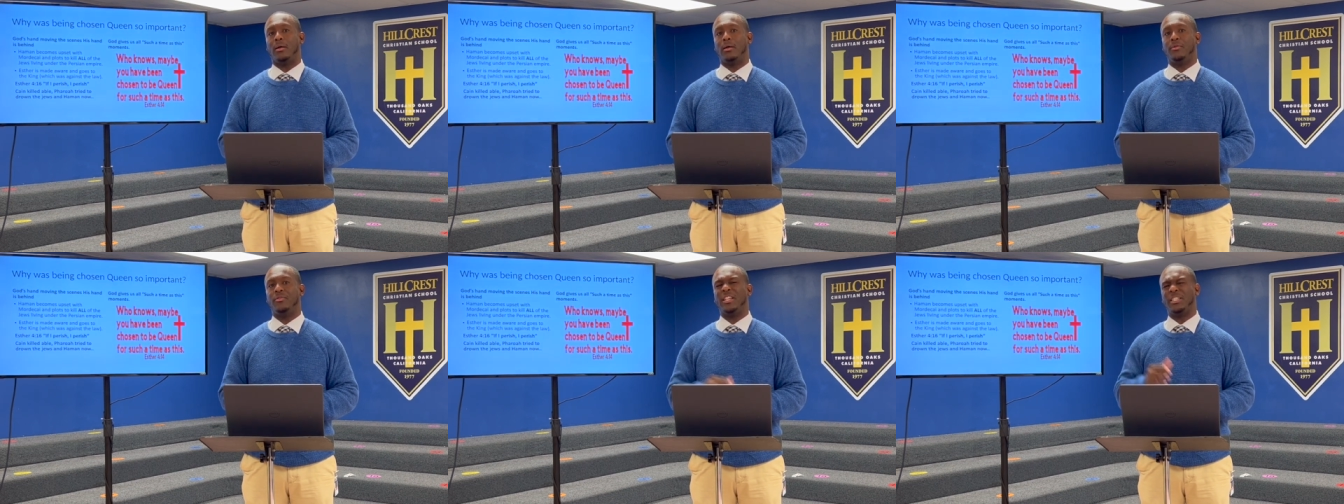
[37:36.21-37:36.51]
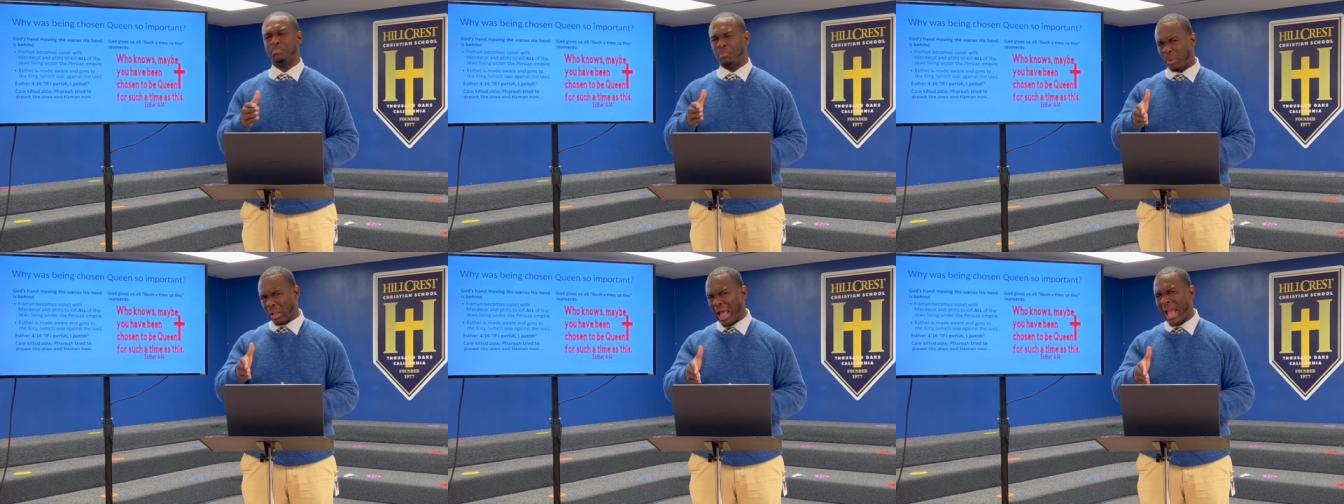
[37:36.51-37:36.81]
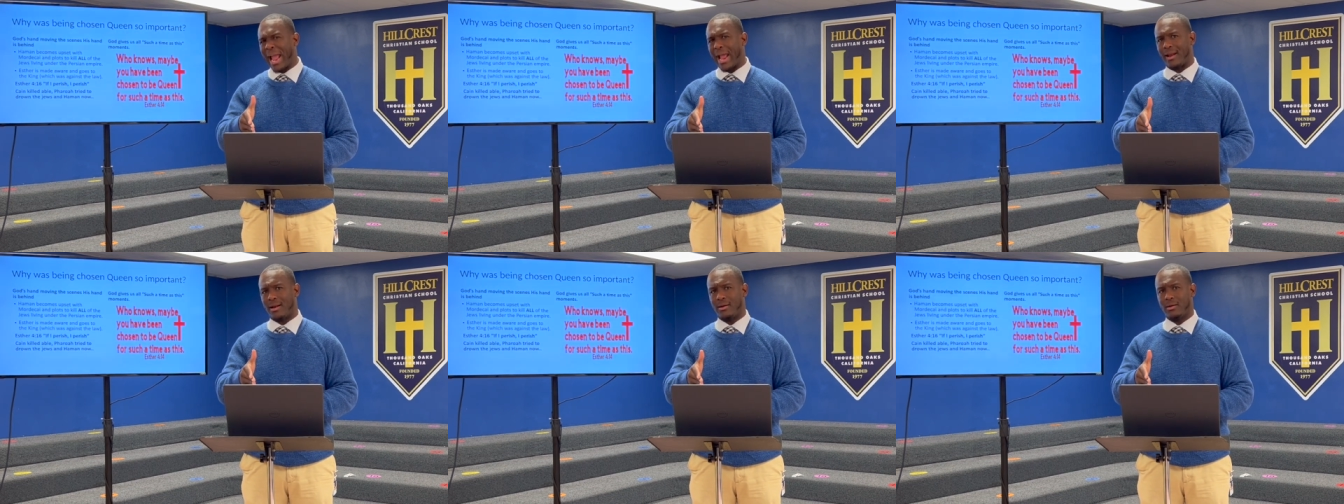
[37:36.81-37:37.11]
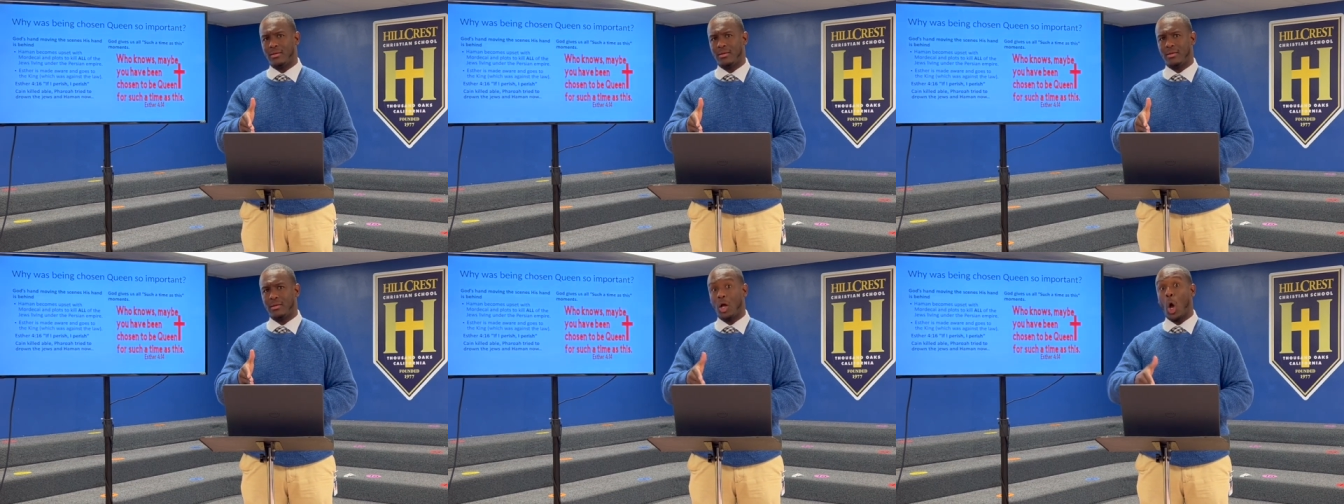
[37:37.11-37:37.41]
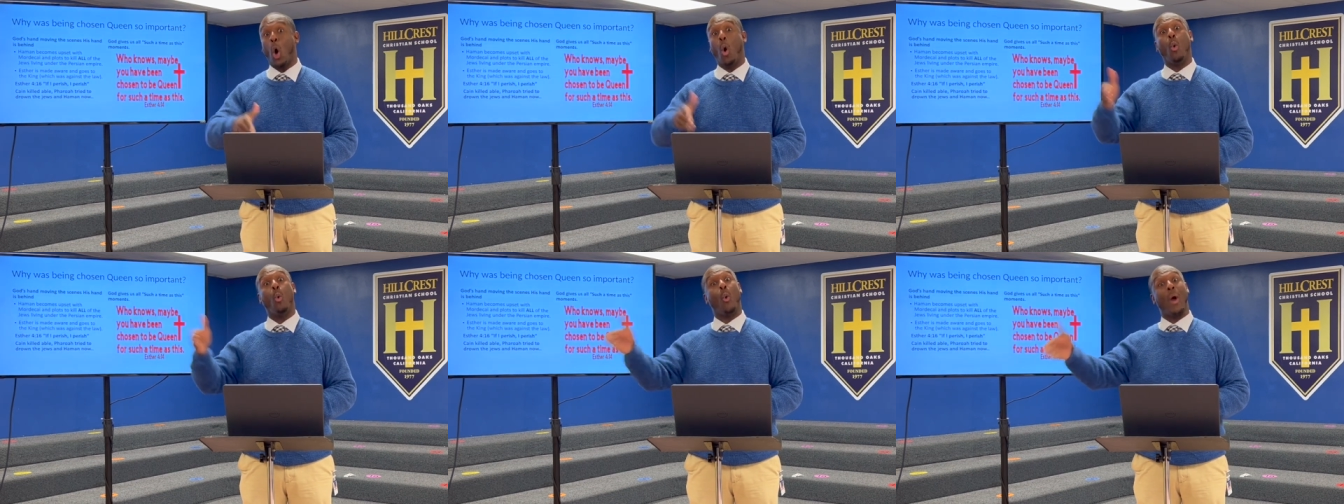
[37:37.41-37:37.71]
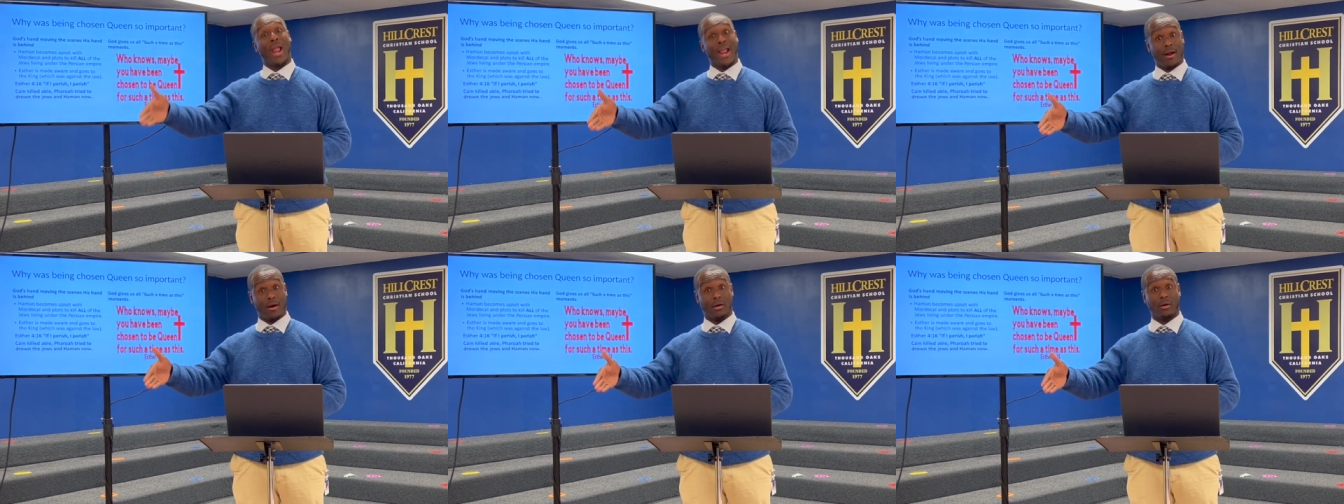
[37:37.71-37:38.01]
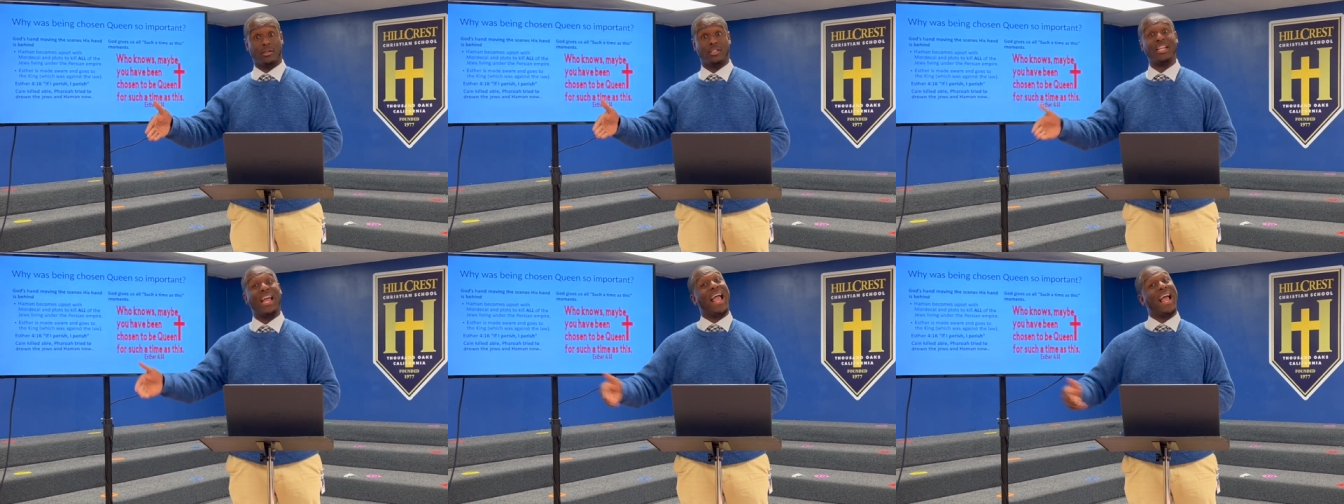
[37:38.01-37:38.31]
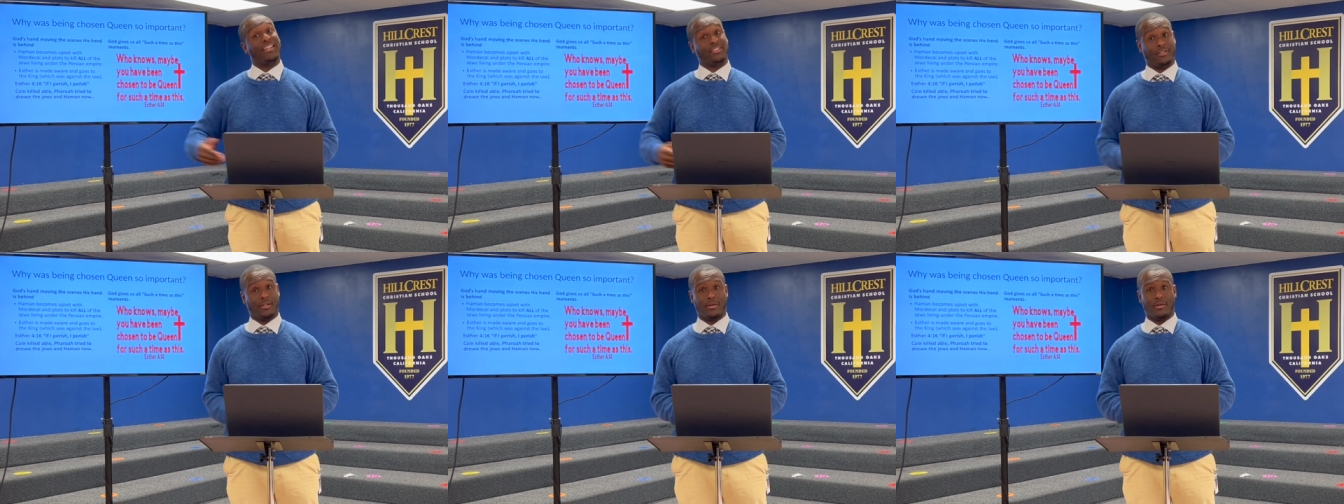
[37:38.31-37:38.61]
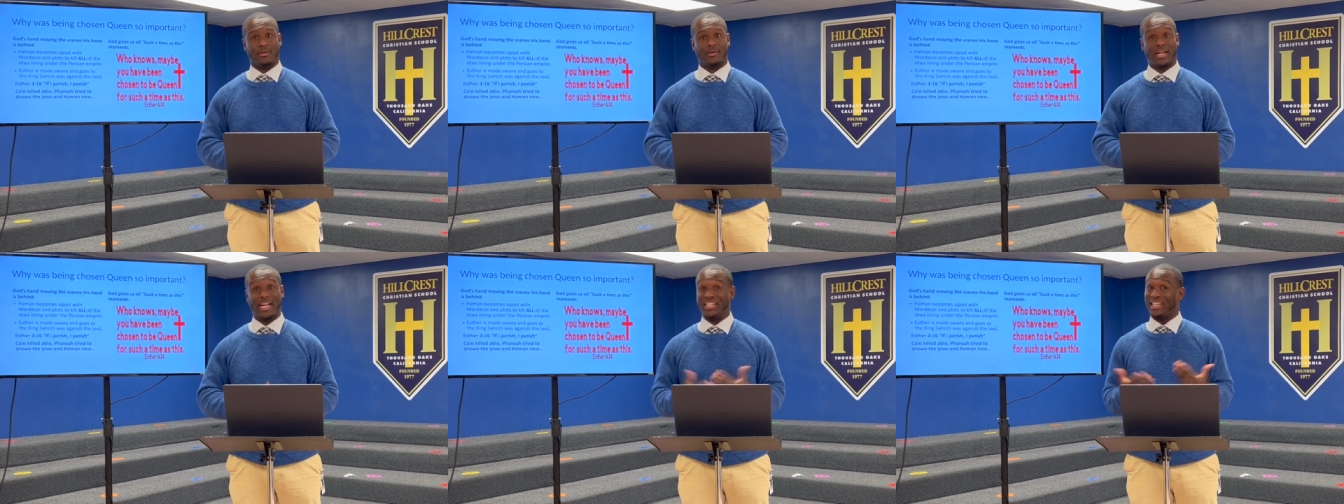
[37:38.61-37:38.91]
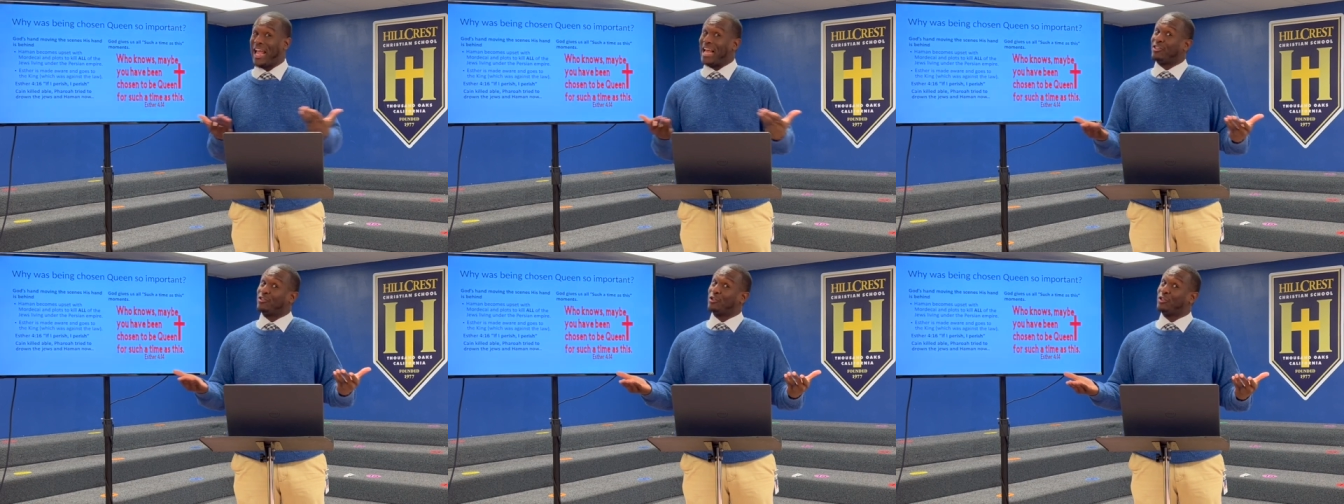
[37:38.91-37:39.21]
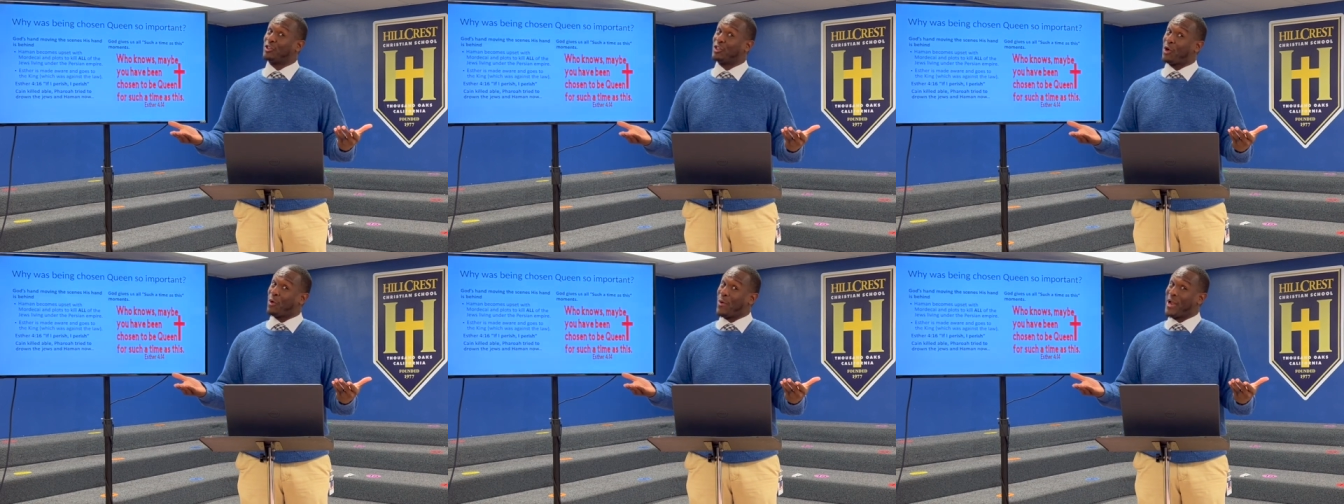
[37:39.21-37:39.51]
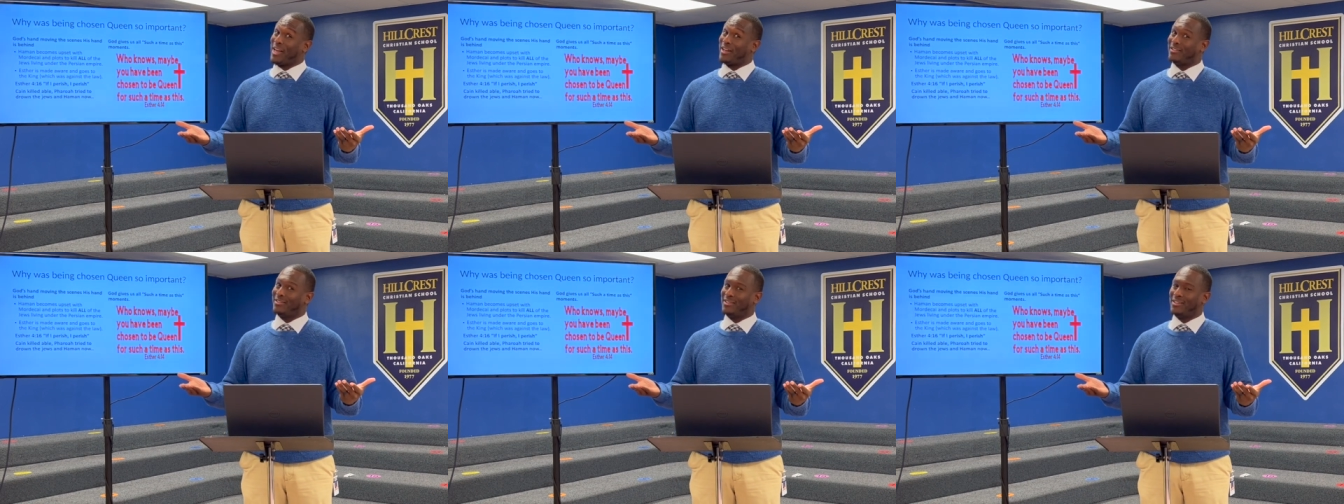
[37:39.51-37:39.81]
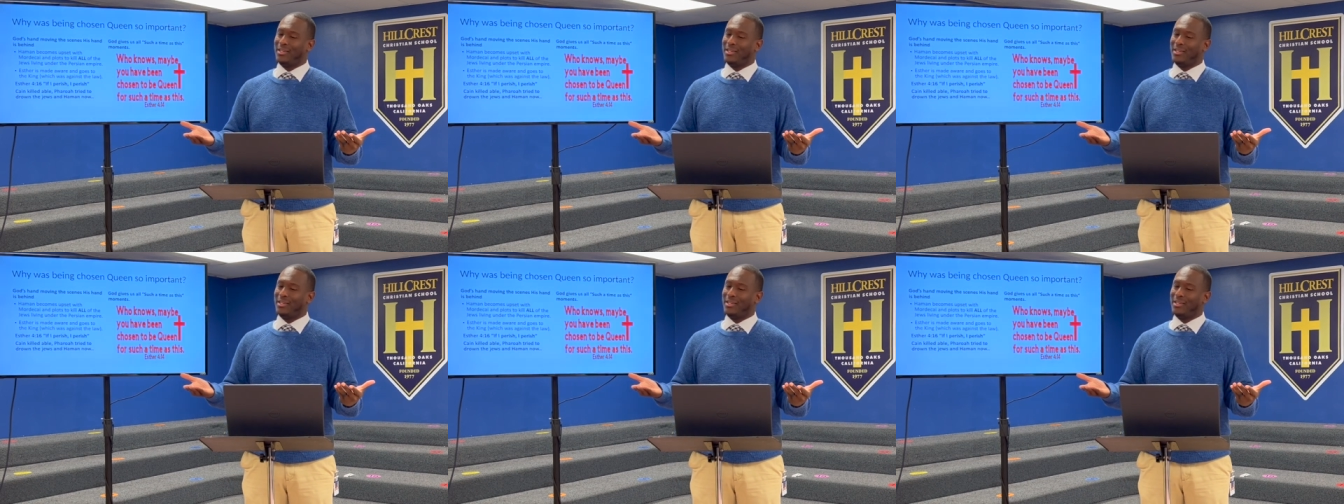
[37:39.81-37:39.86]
this plan aware to Esther, and Esther's the queen.